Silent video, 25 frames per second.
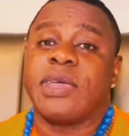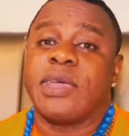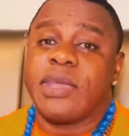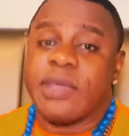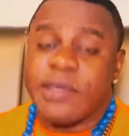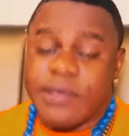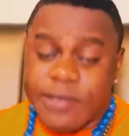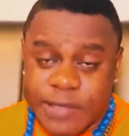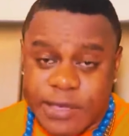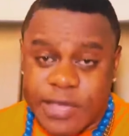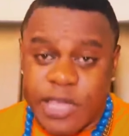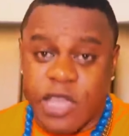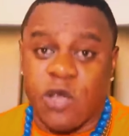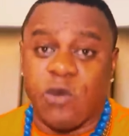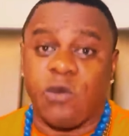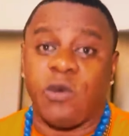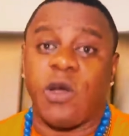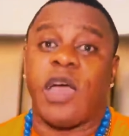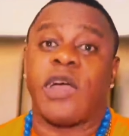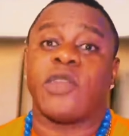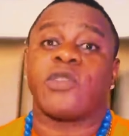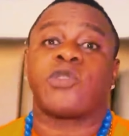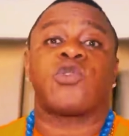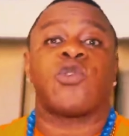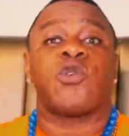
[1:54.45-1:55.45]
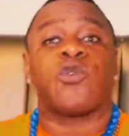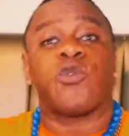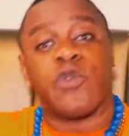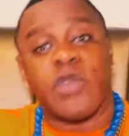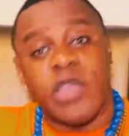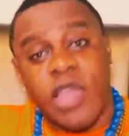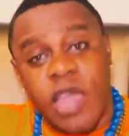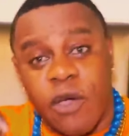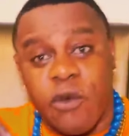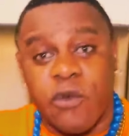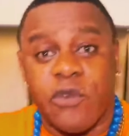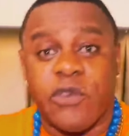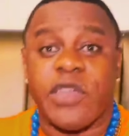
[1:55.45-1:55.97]
Sting want to
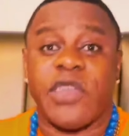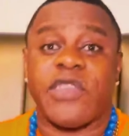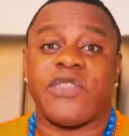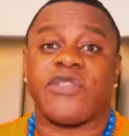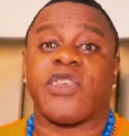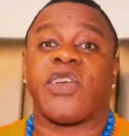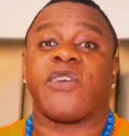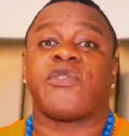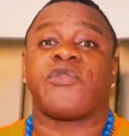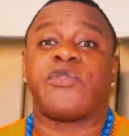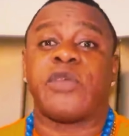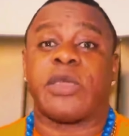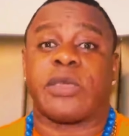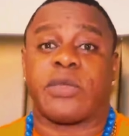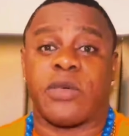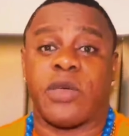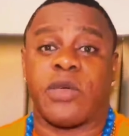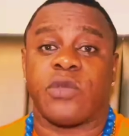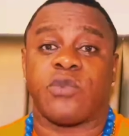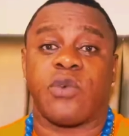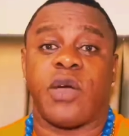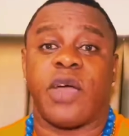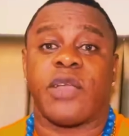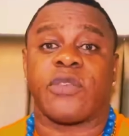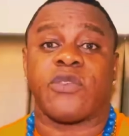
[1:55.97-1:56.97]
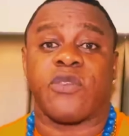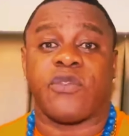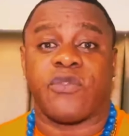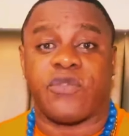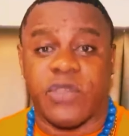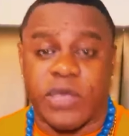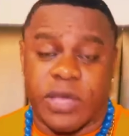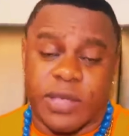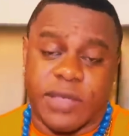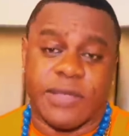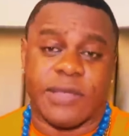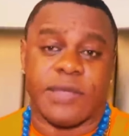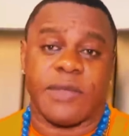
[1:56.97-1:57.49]
rearrange and fix it, want to
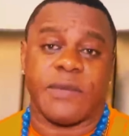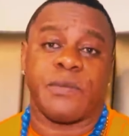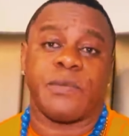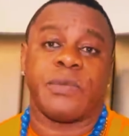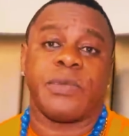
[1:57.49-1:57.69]
fix.